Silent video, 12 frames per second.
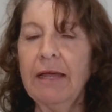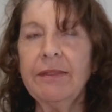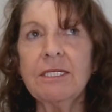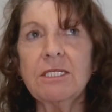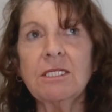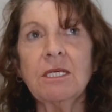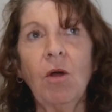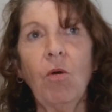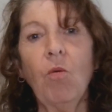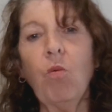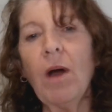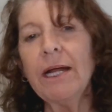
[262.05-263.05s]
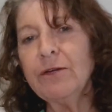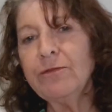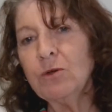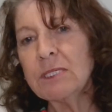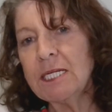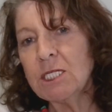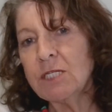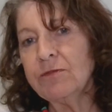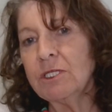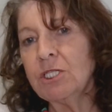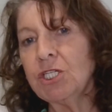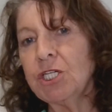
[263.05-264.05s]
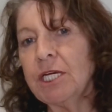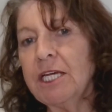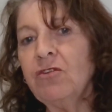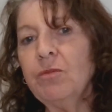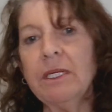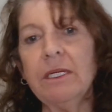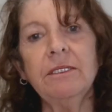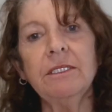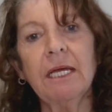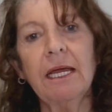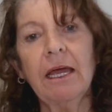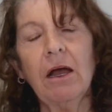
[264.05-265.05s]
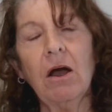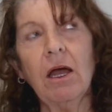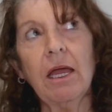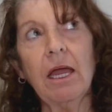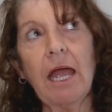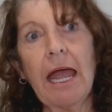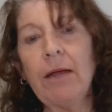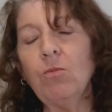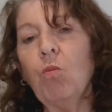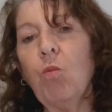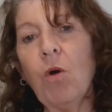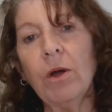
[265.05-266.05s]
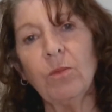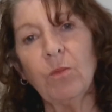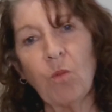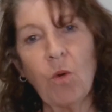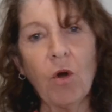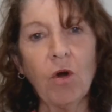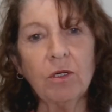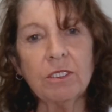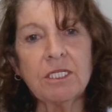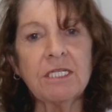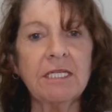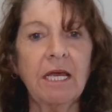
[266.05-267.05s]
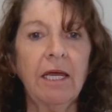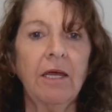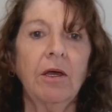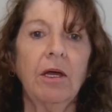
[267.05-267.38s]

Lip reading: this wonderful sense of achievement. And what was